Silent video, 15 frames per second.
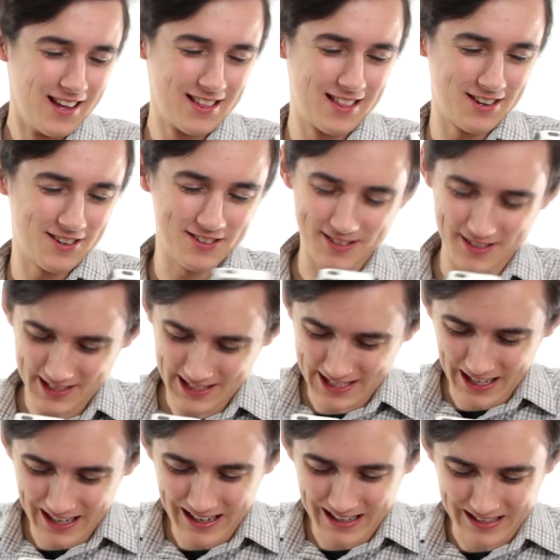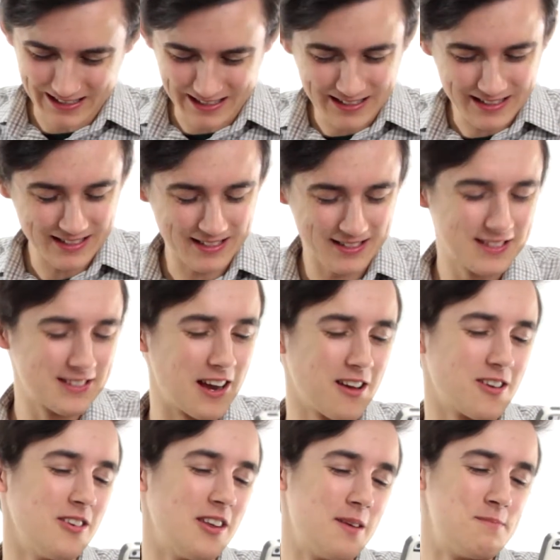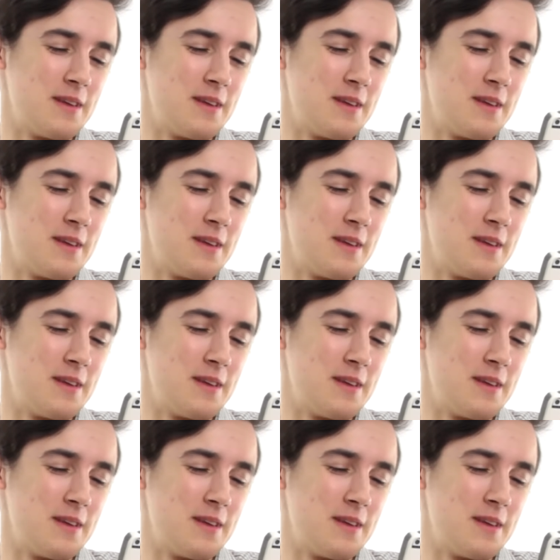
their dog snuggled up